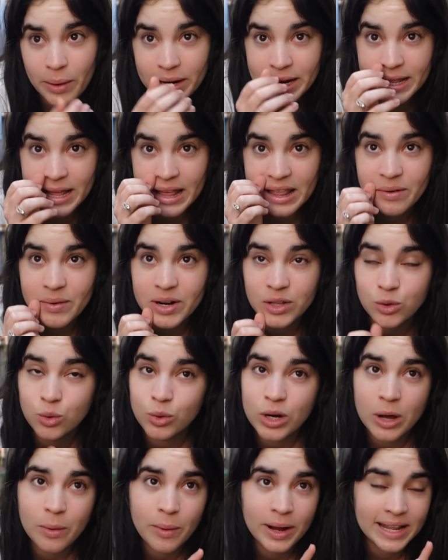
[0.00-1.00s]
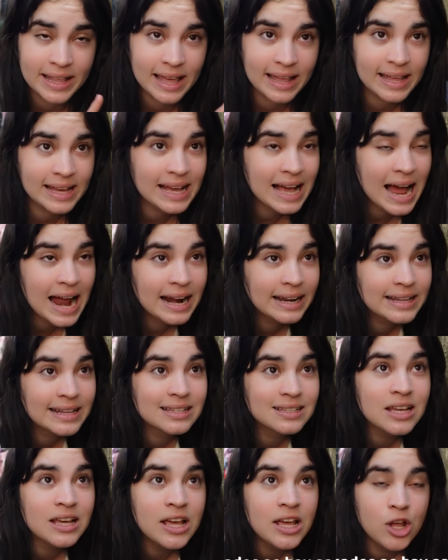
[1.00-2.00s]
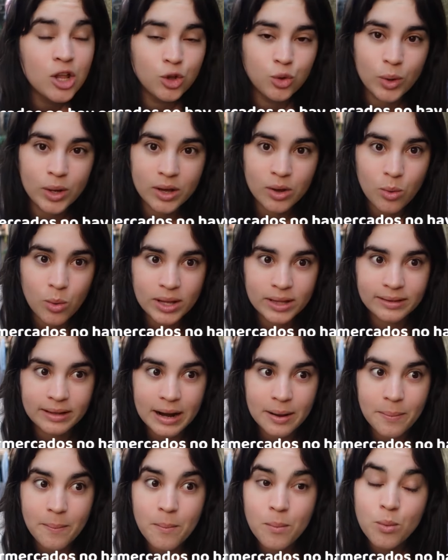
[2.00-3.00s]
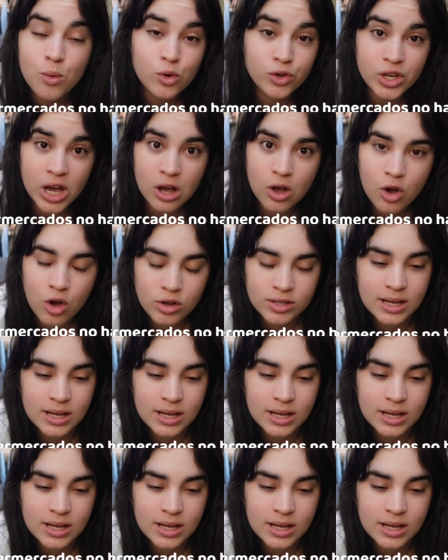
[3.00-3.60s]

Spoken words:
variety of vegetables, variety of meats. You don't find many things.